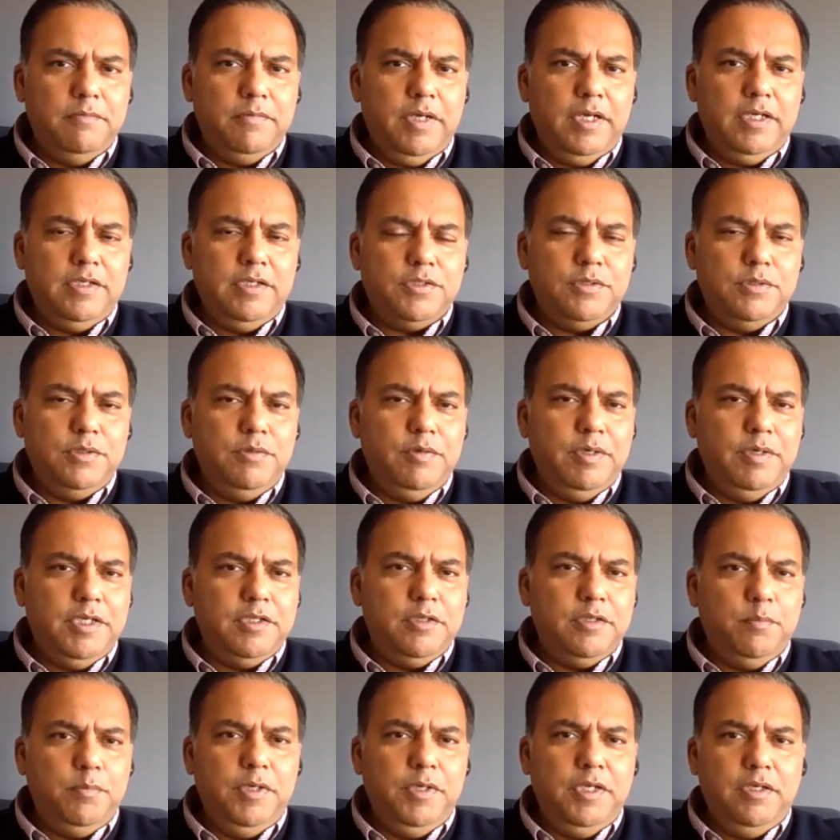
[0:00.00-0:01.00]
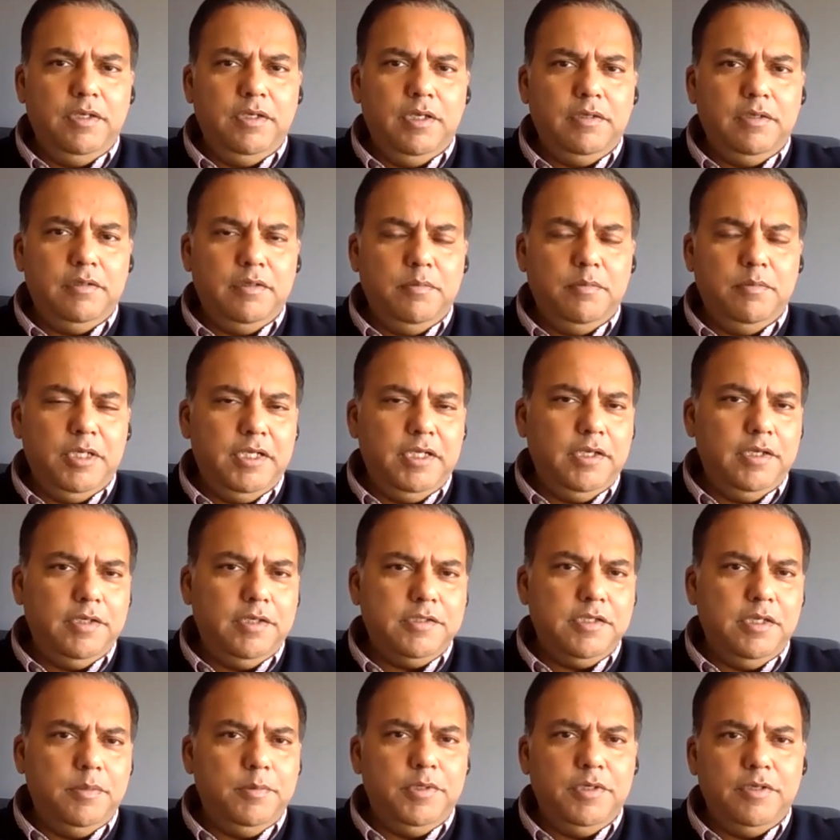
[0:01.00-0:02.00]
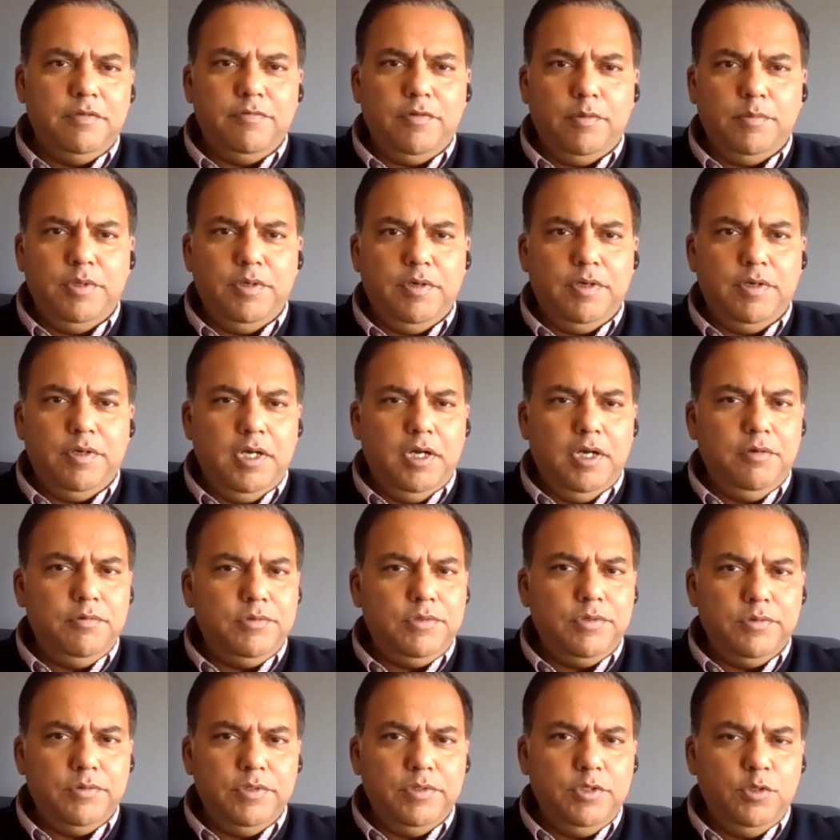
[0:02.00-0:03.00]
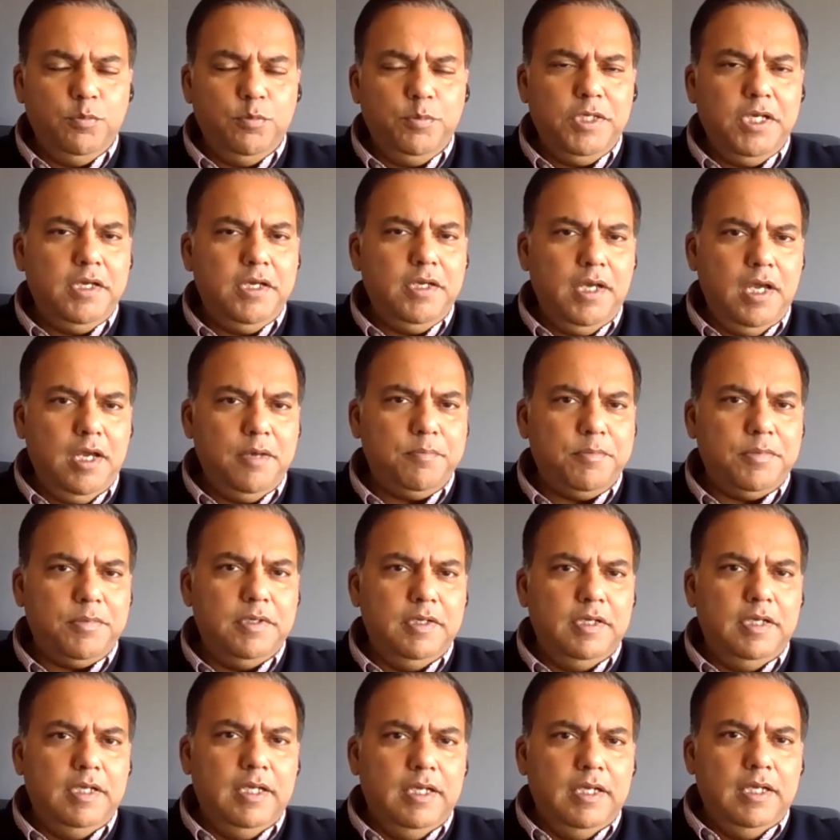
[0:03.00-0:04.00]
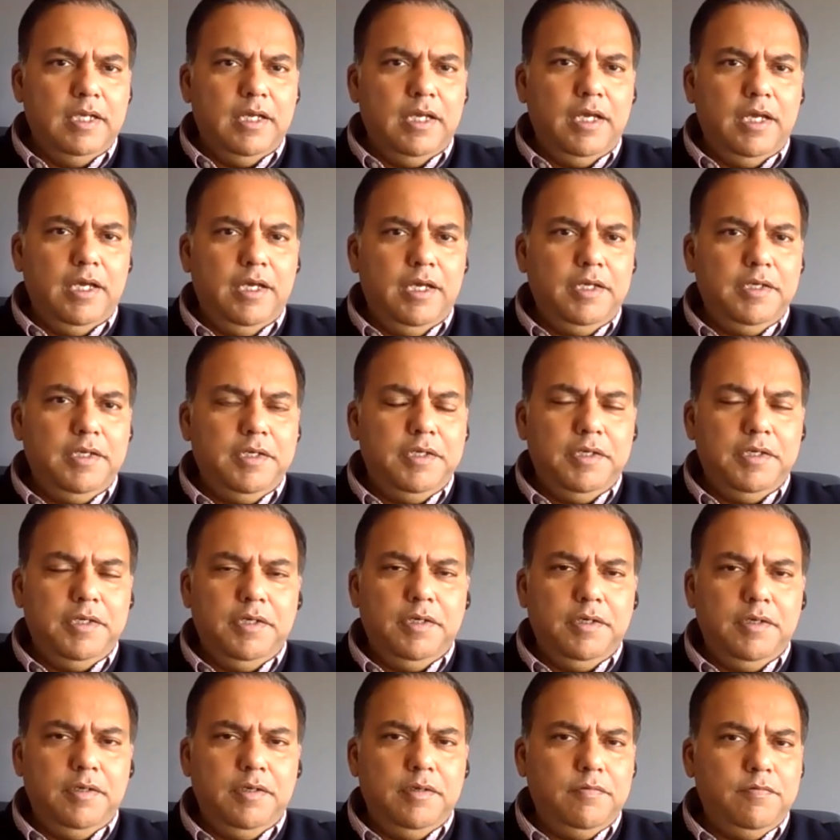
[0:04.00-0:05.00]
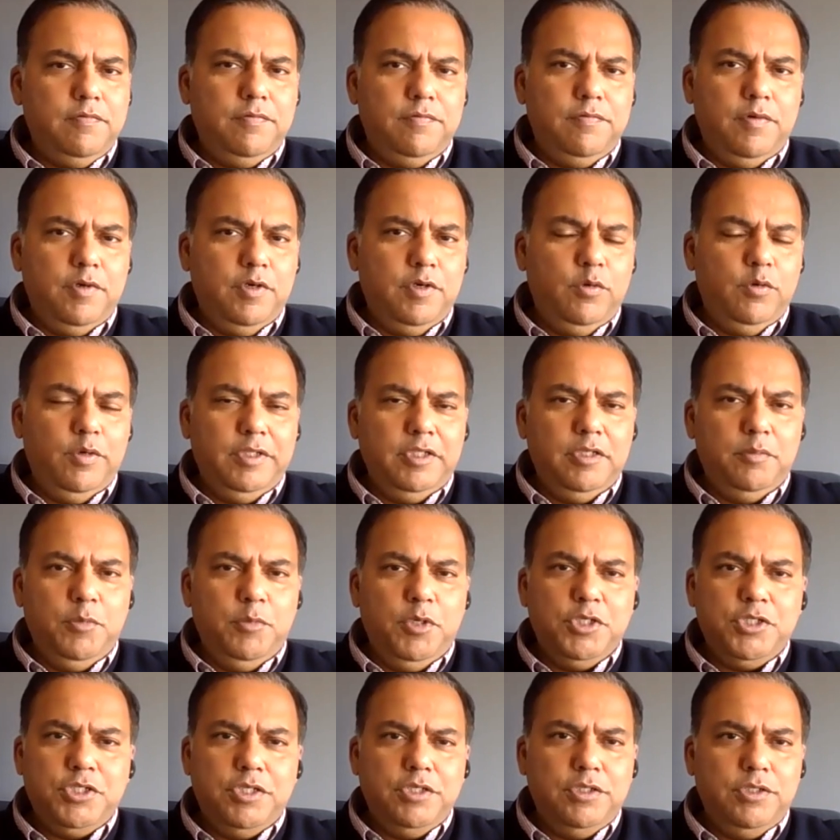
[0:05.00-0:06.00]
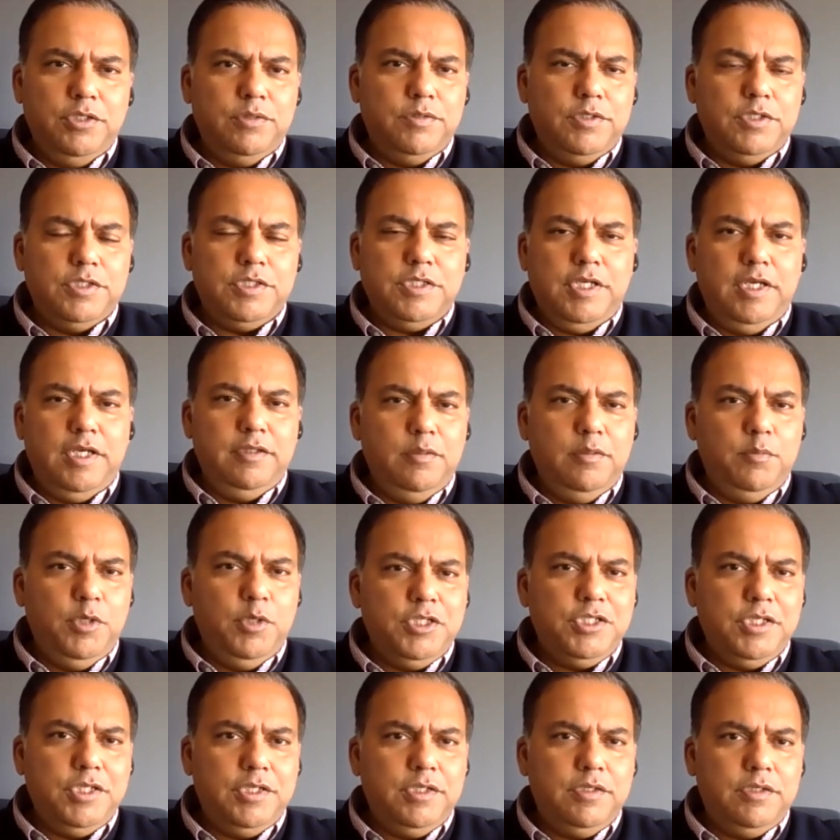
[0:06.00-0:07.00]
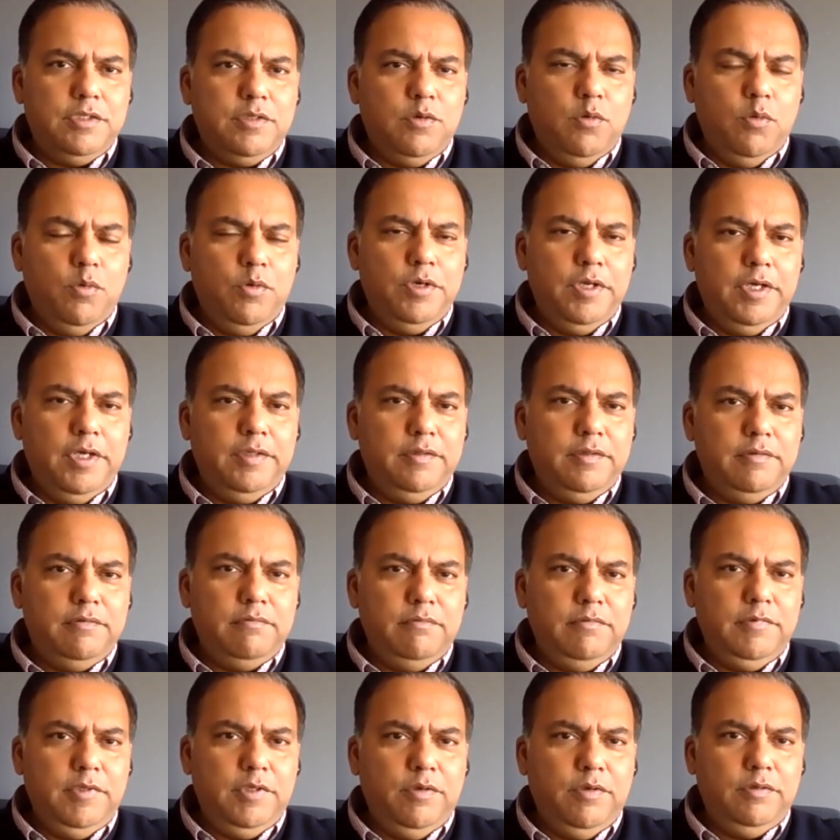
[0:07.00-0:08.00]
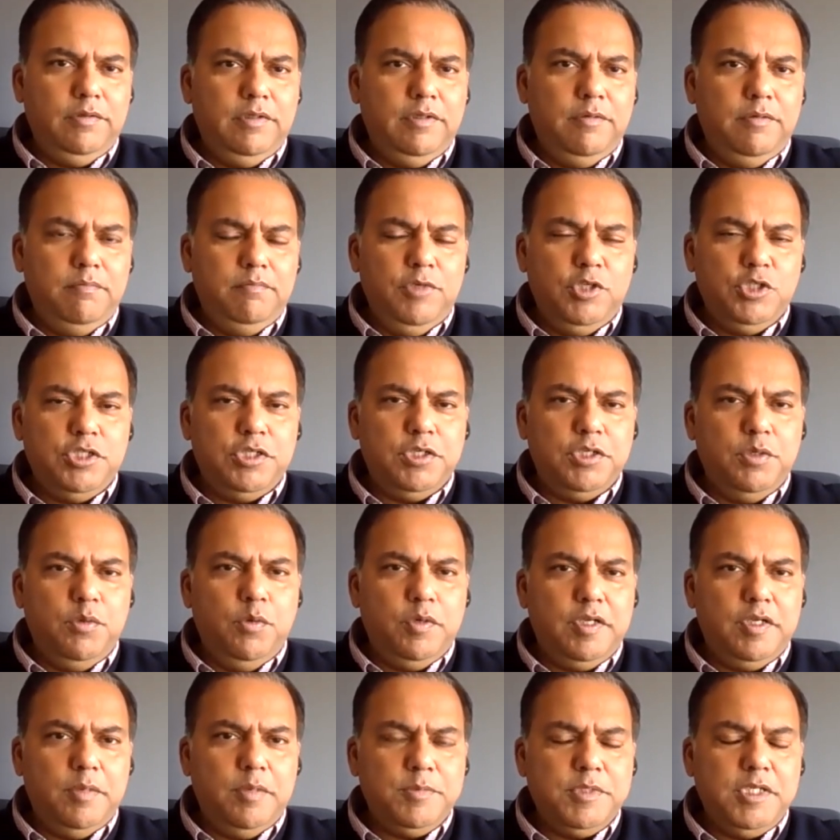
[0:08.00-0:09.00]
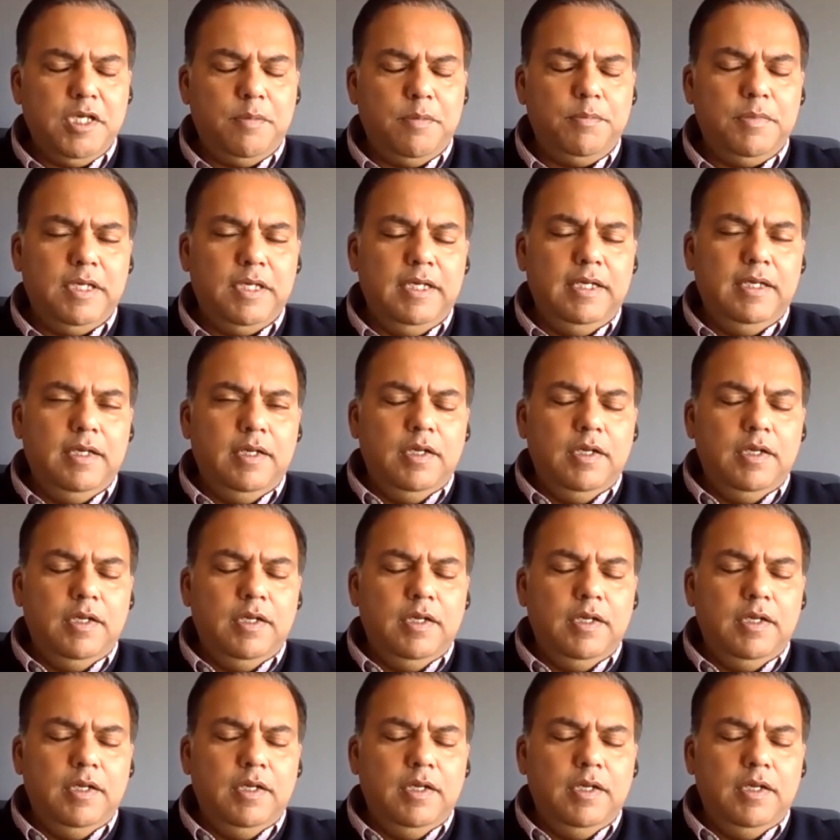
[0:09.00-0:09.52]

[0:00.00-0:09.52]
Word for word: right? So you enter the PIN, and the money gets debited from your account through the UPI app. And uh, for knowing the merchant, you just scan the merchant code, and you know the merchant code comes up.